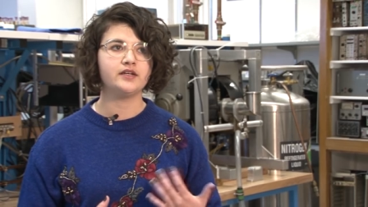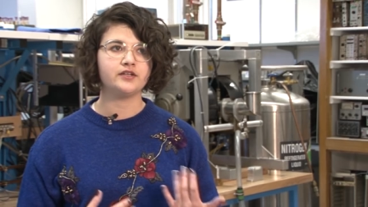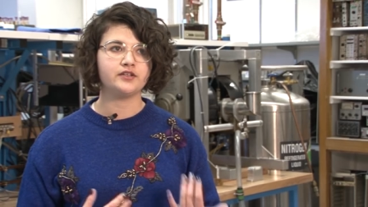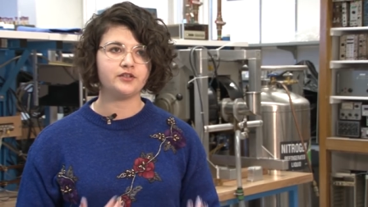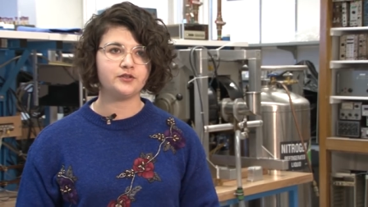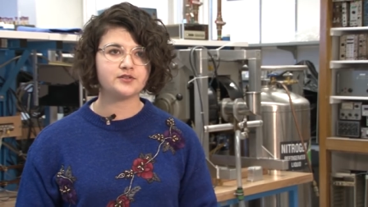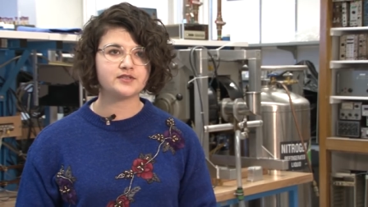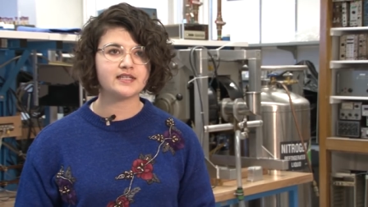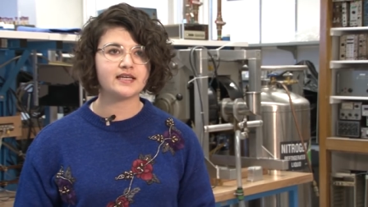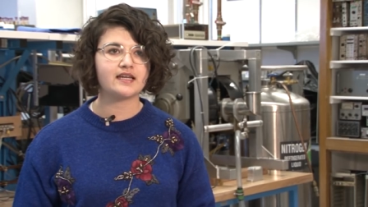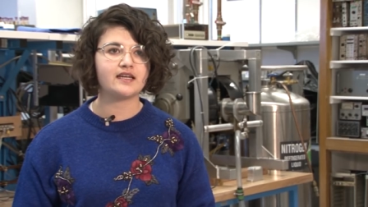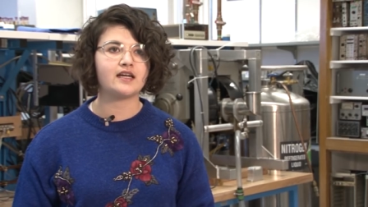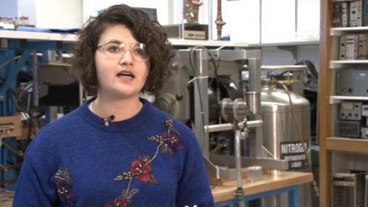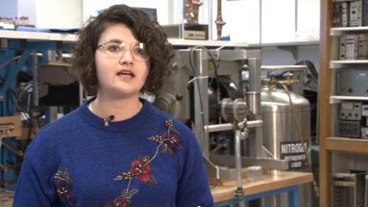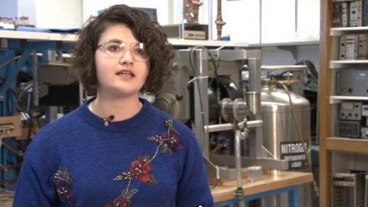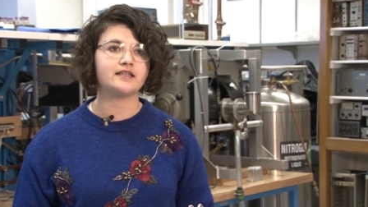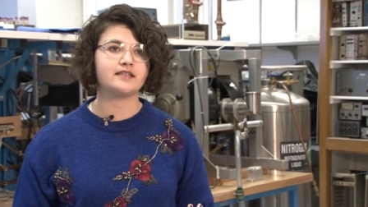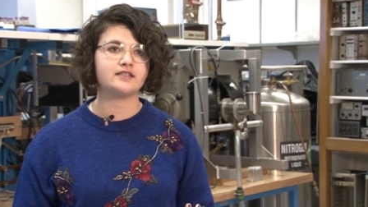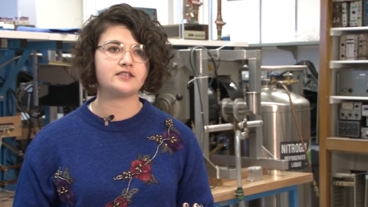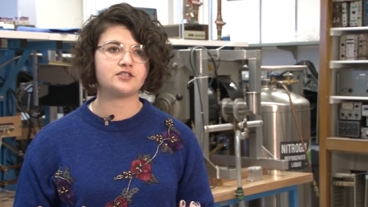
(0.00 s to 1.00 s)
use that
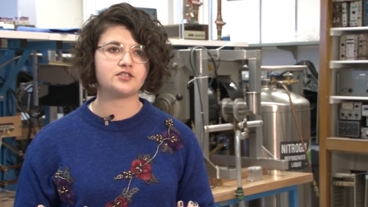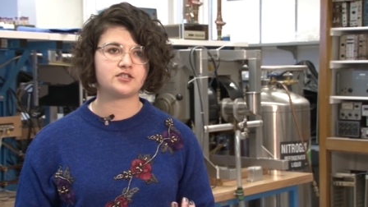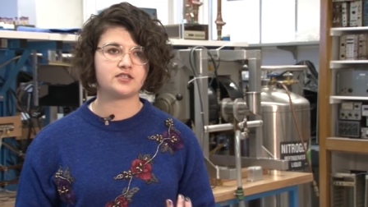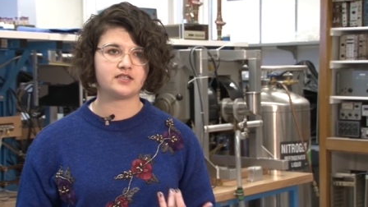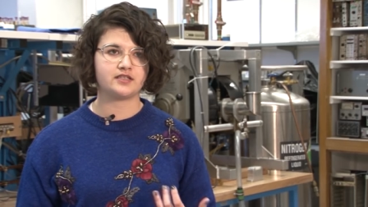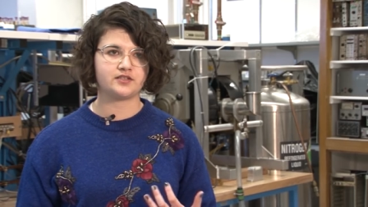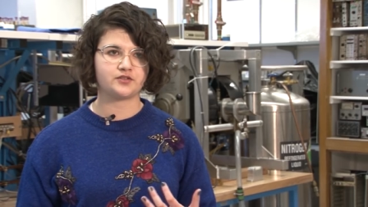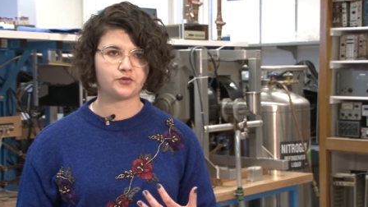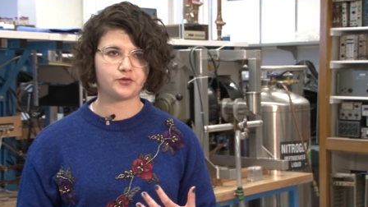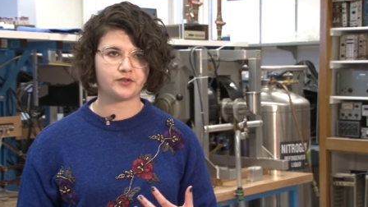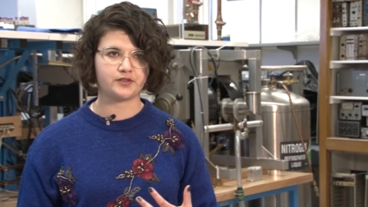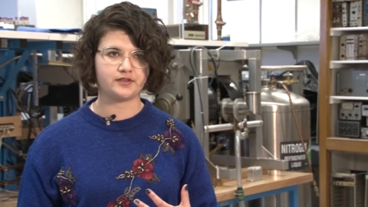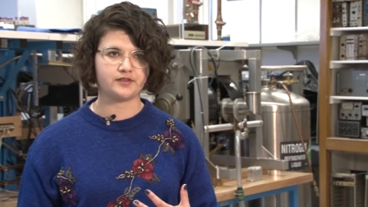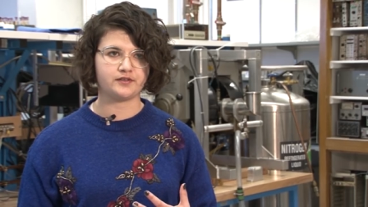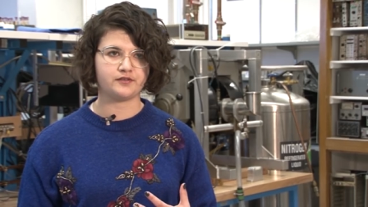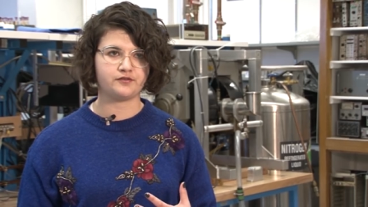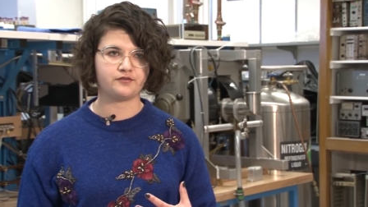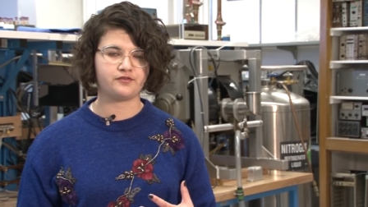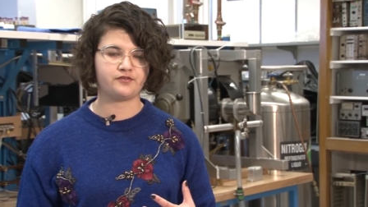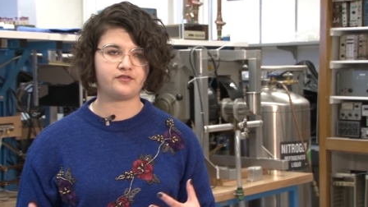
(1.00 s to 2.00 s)
knowledge to sort
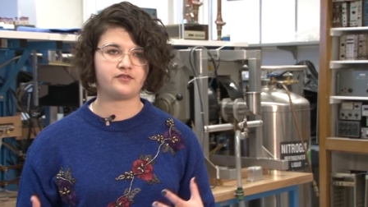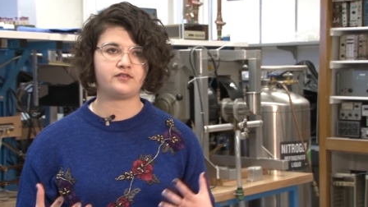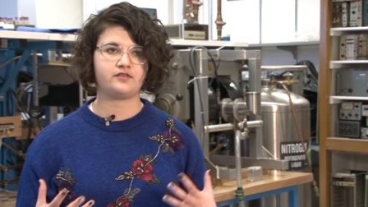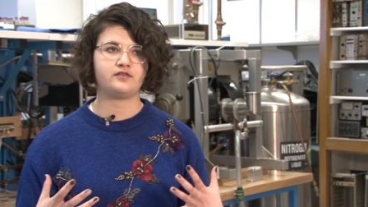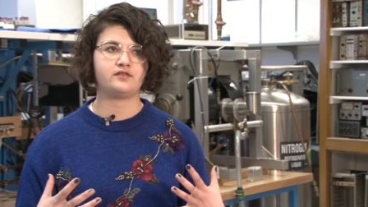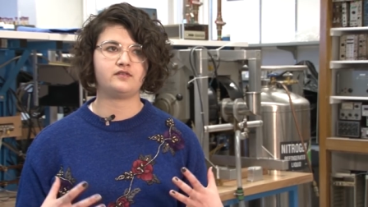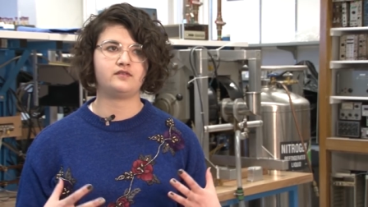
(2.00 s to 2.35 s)
of